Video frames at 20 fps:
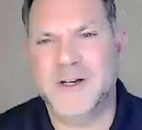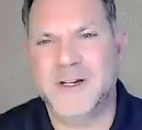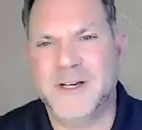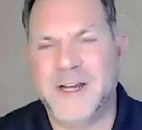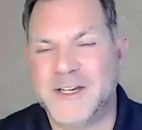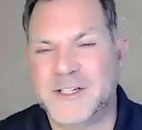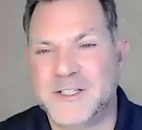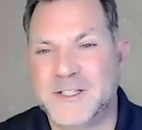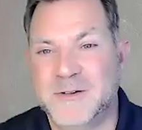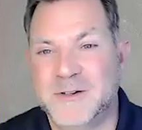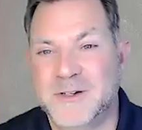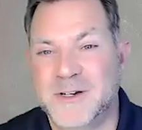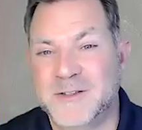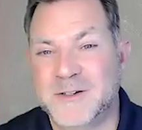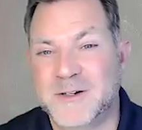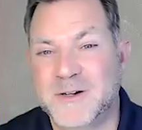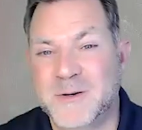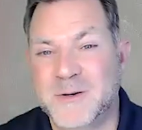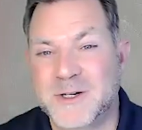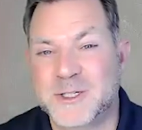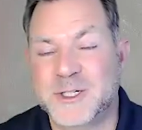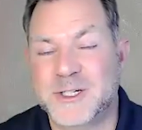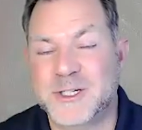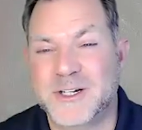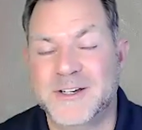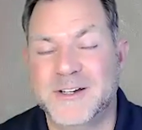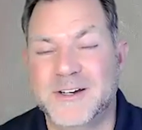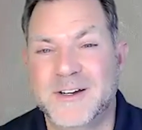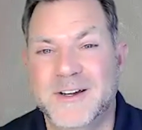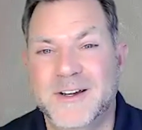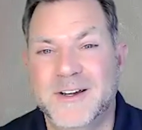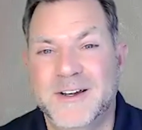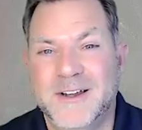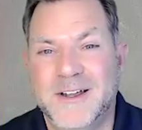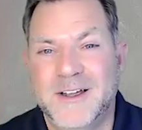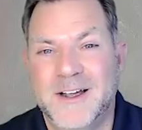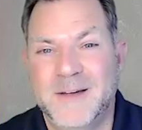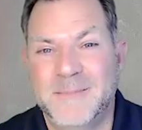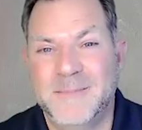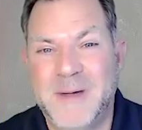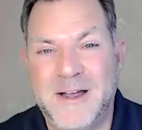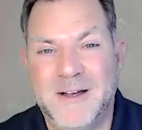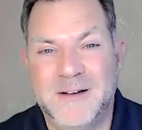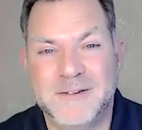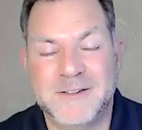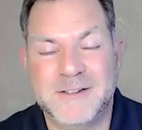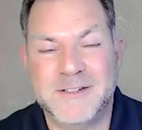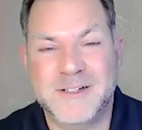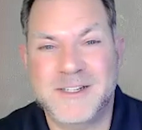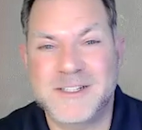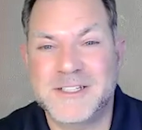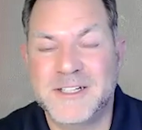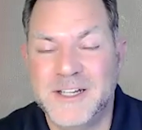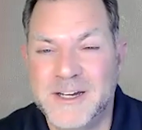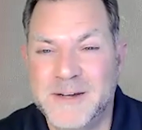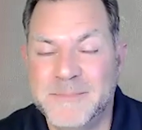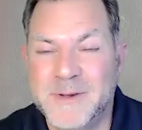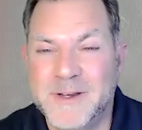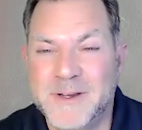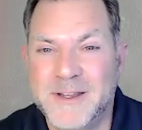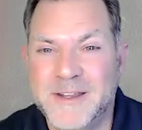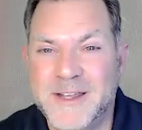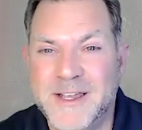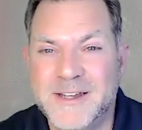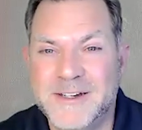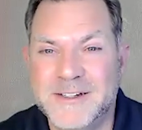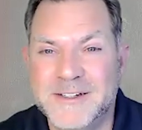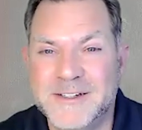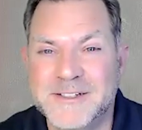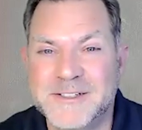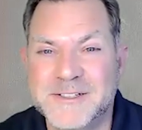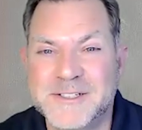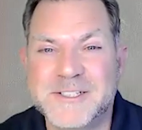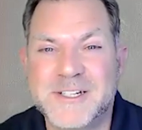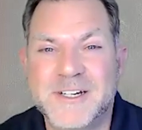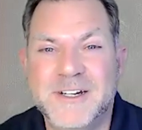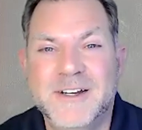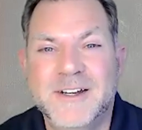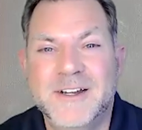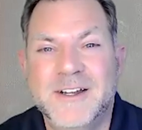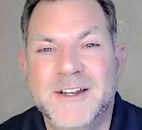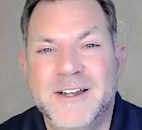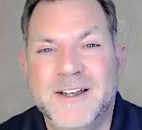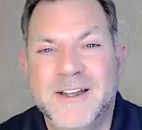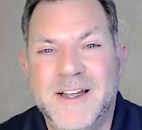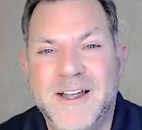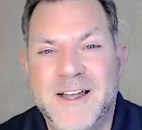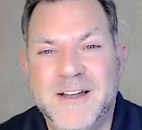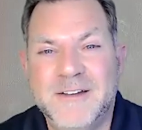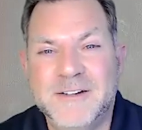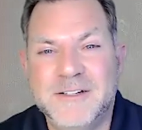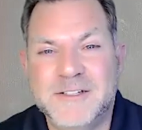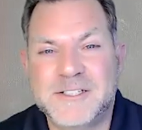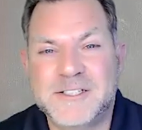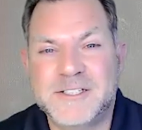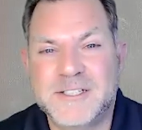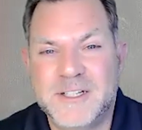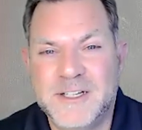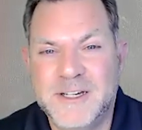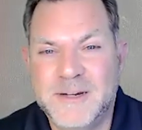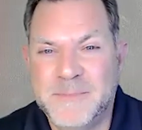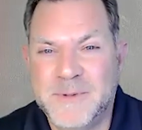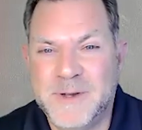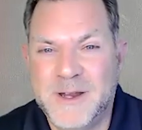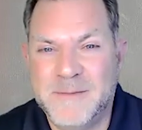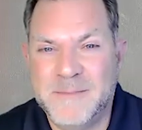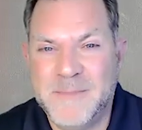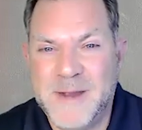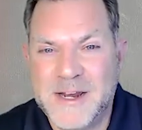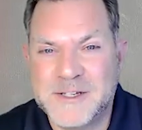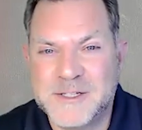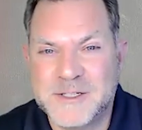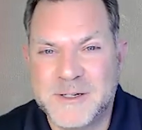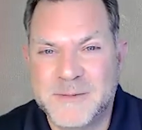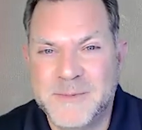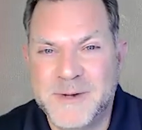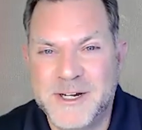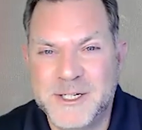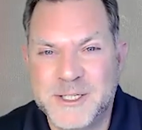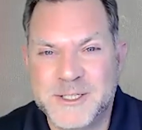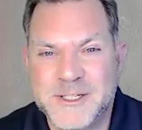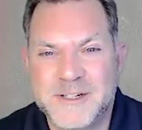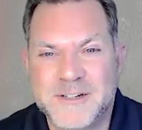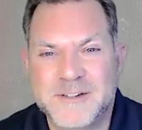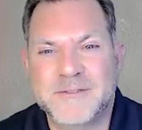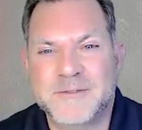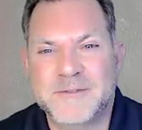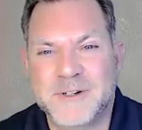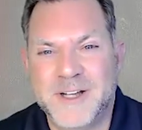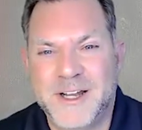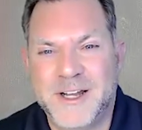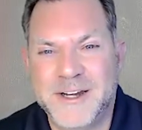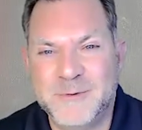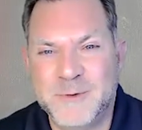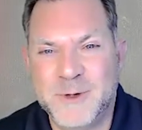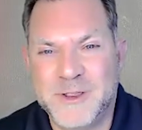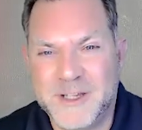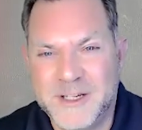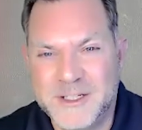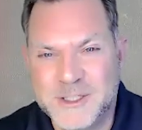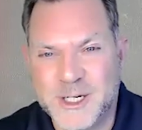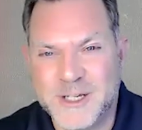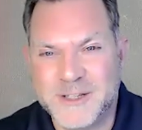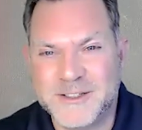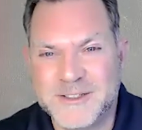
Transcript: wanted to ask you another question about sleep, and that is how does sleep and masturbation relate with each